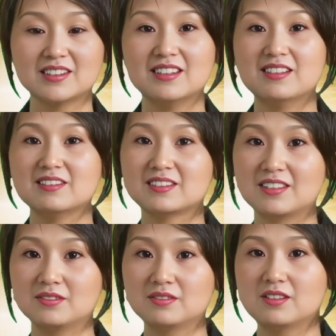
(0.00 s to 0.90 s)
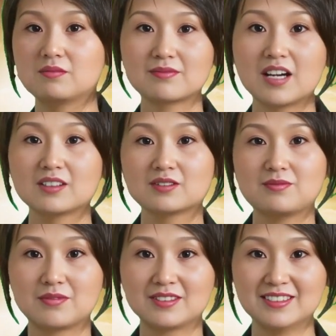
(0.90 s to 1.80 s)
dissidents back to China
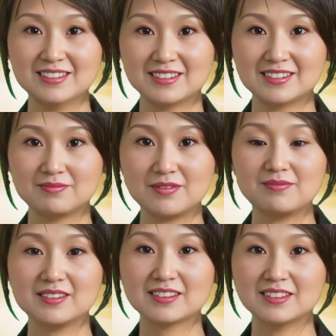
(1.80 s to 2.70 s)
and then arrest them.